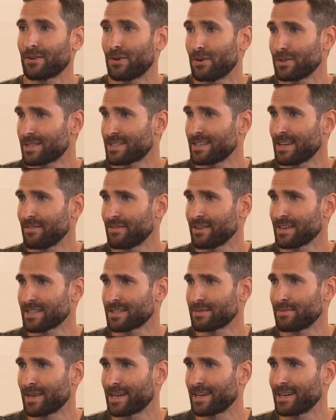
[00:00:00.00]
cost
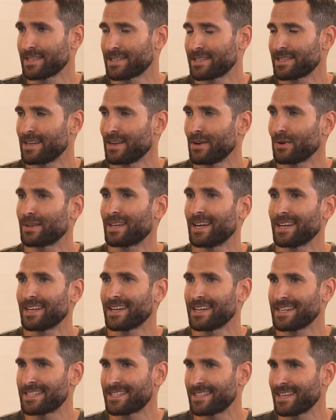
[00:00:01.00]
savings because data
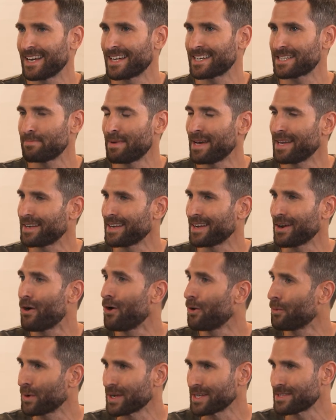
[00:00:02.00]
is expanding
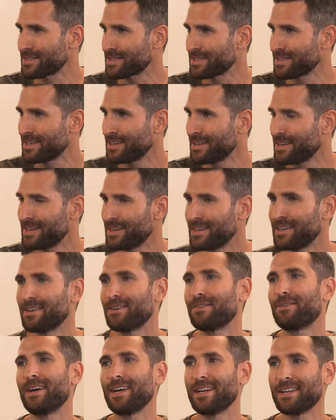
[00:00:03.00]
always,
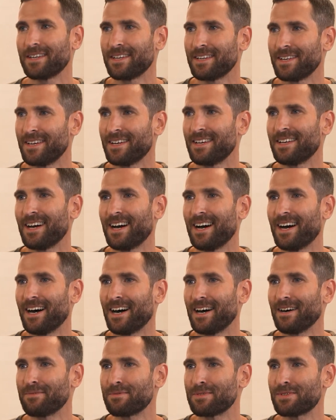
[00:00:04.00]
right?
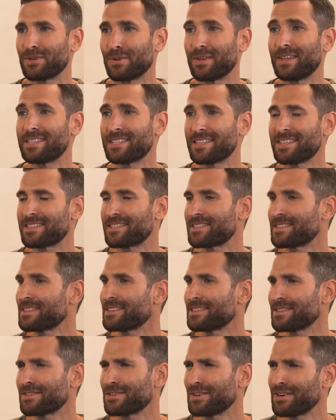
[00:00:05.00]
So this is
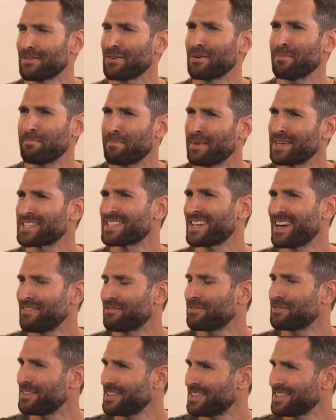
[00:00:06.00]
sort of a
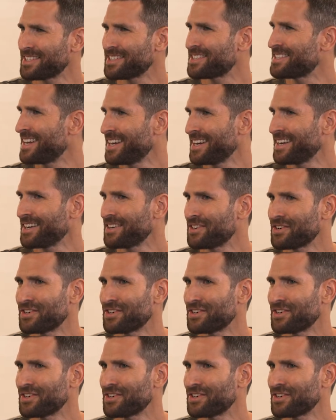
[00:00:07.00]
must-have in this day and age.